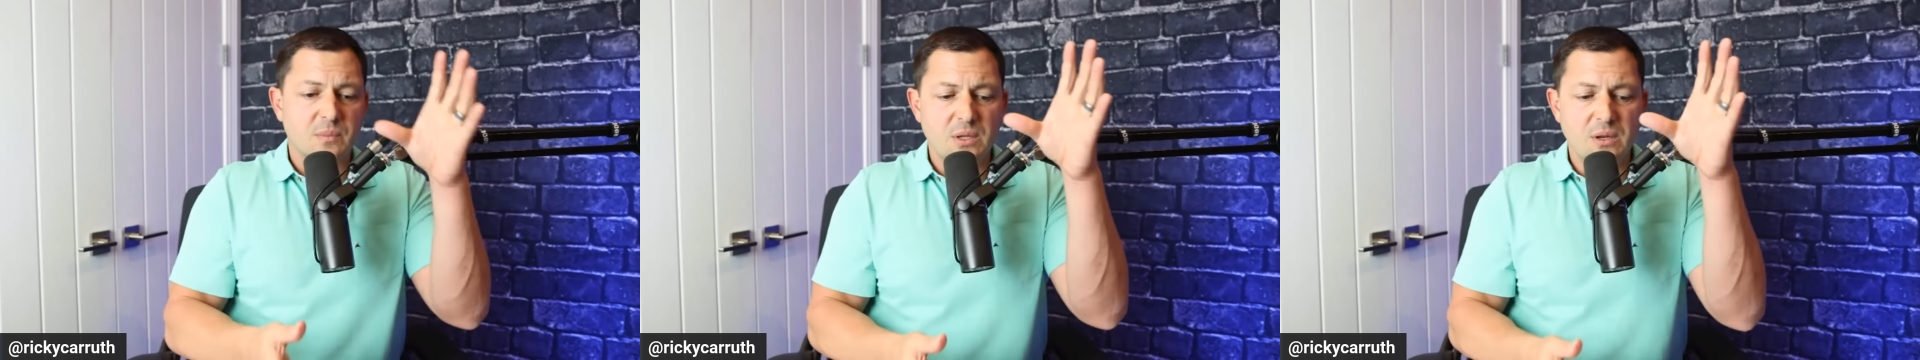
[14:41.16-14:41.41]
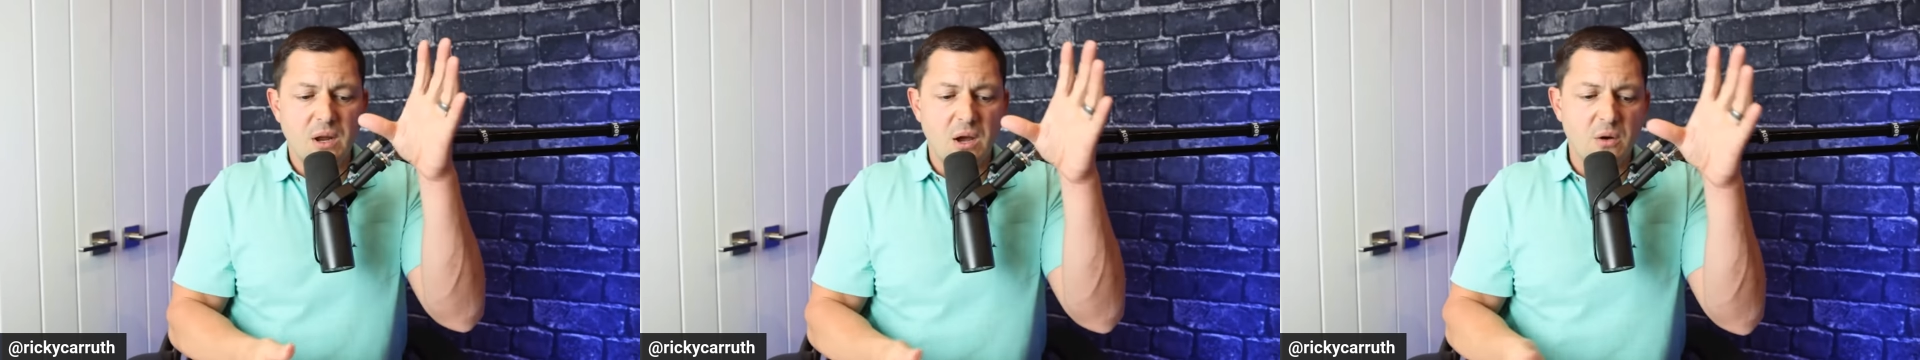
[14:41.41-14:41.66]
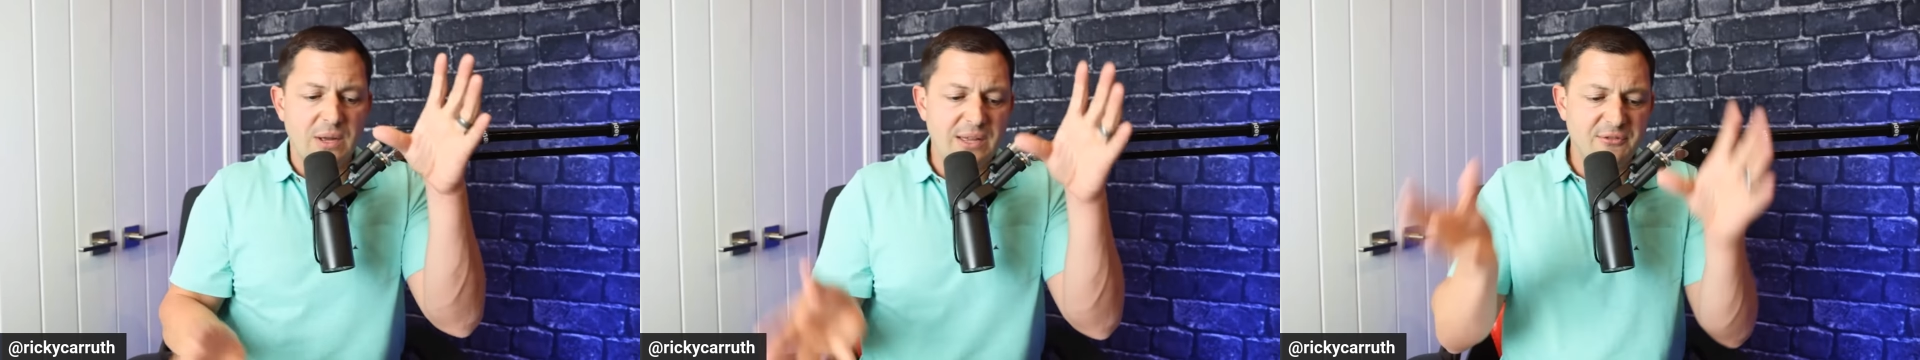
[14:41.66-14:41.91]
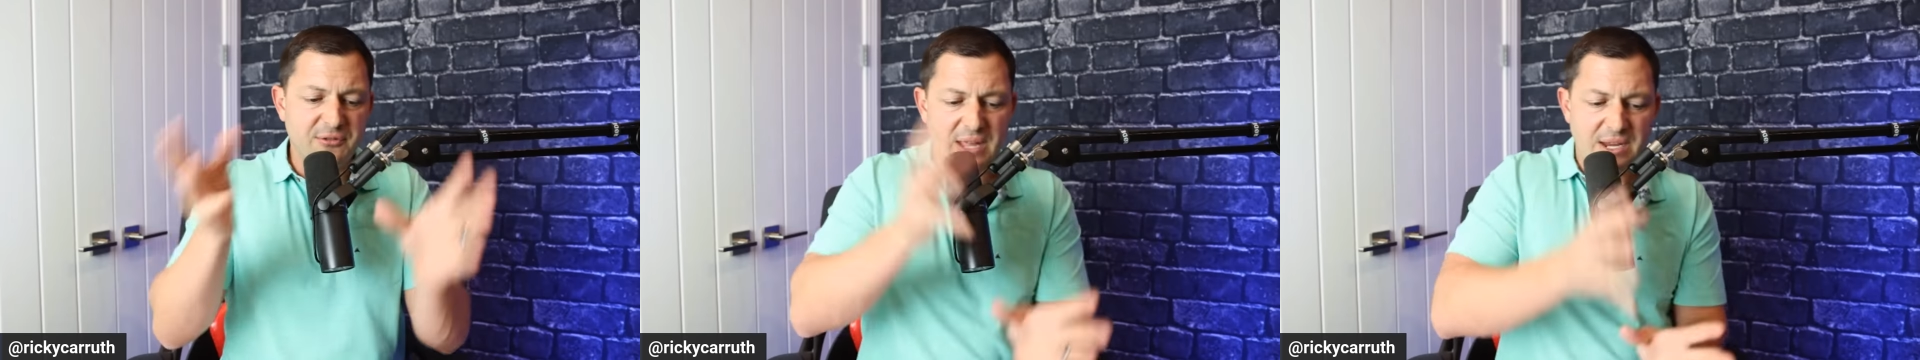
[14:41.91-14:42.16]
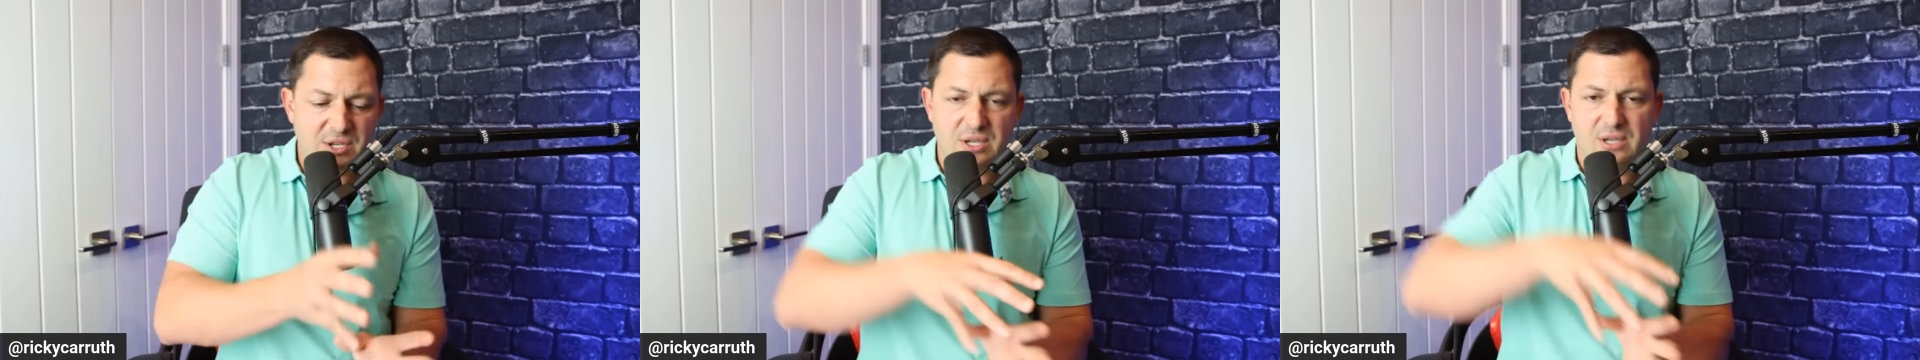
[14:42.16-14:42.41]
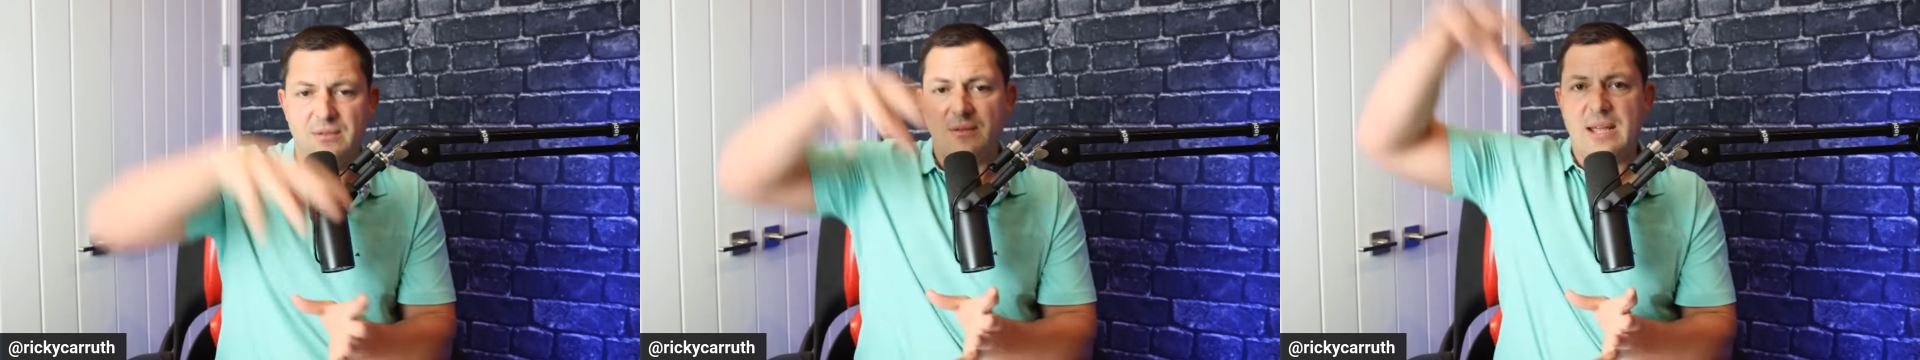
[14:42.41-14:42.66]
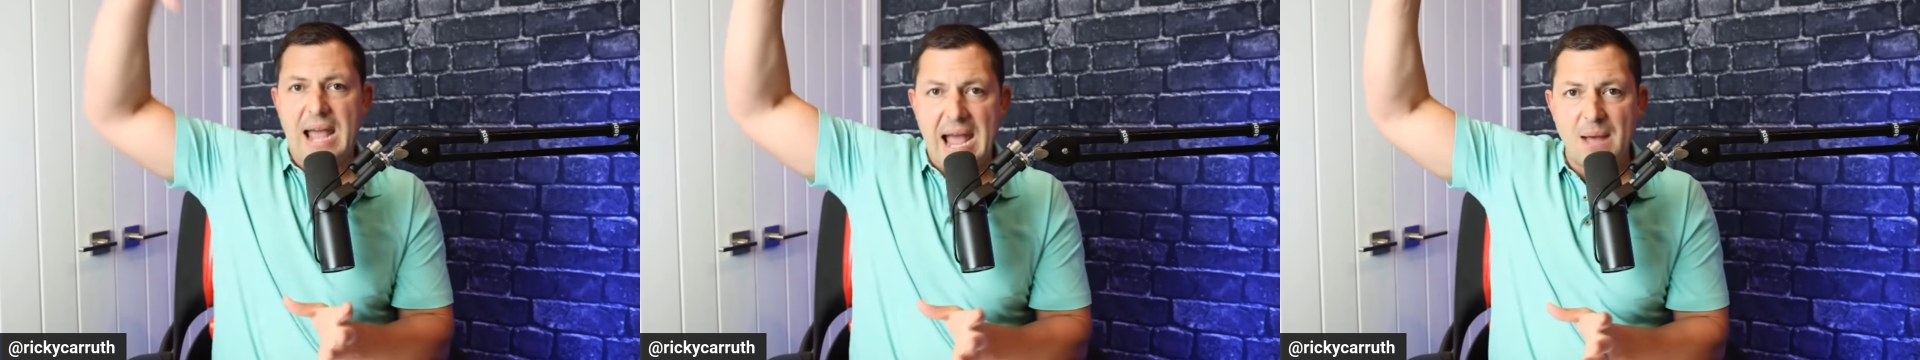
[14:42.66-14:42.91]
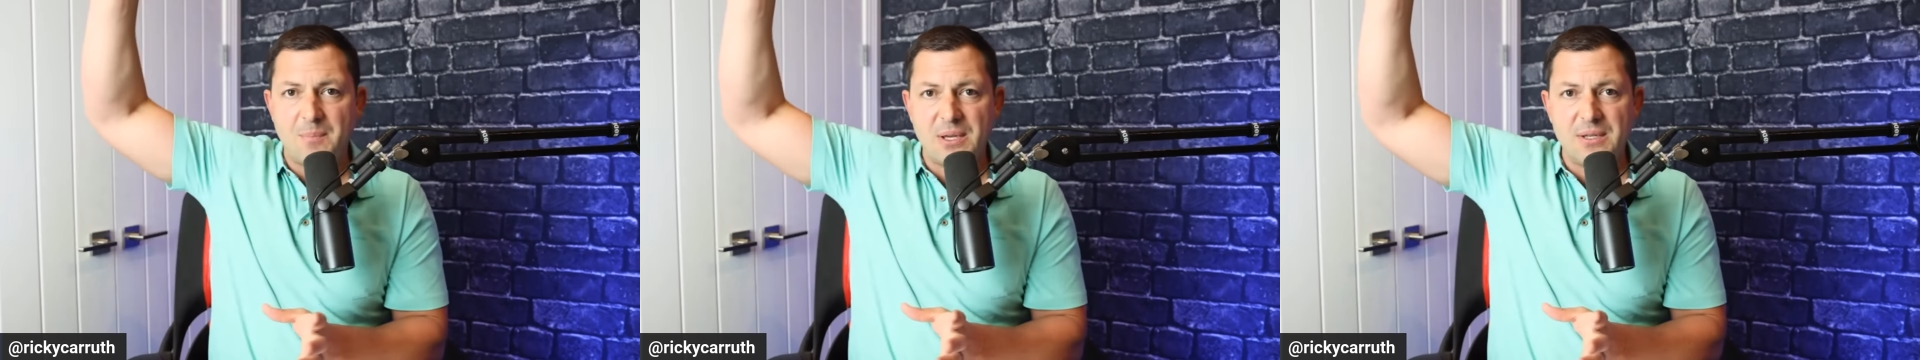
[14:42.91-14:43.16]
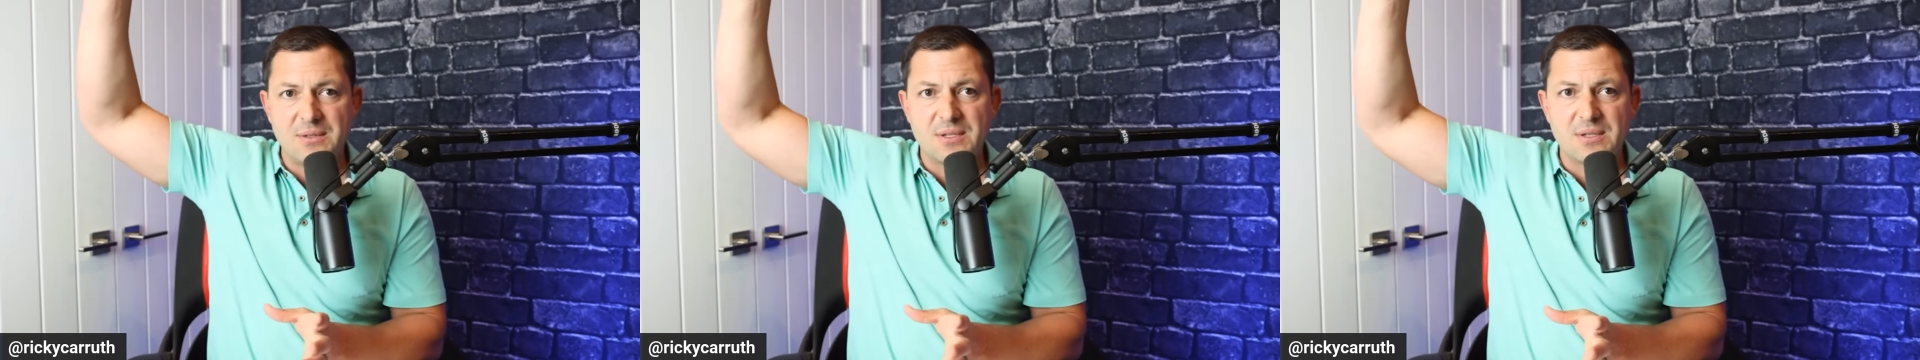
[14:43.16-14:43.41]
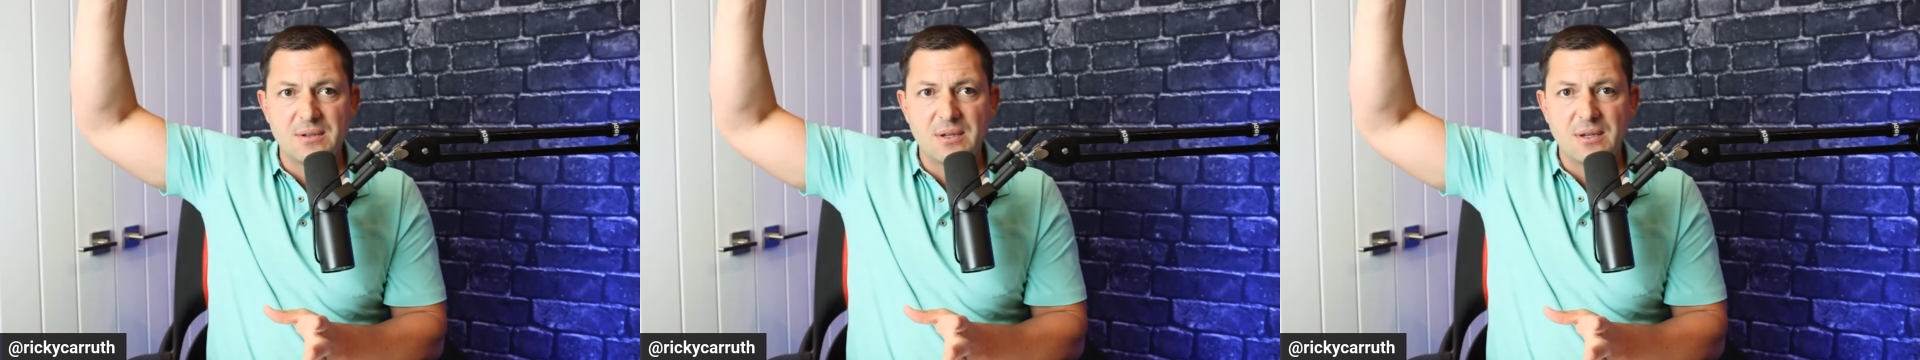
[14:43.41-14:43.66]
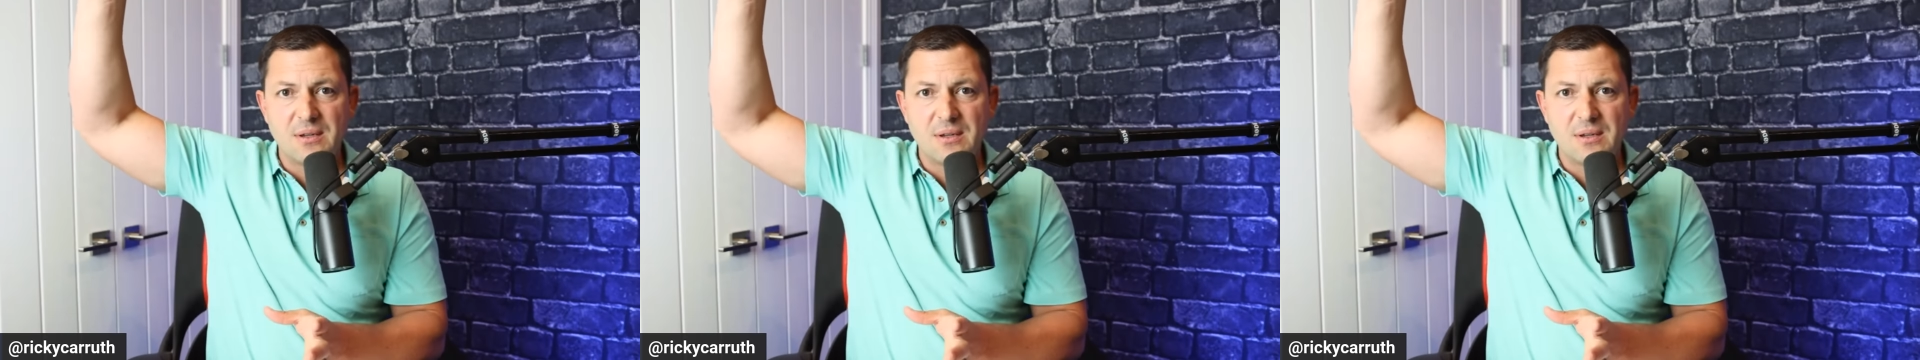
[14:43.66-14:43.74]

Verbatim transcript: you know inflation happens,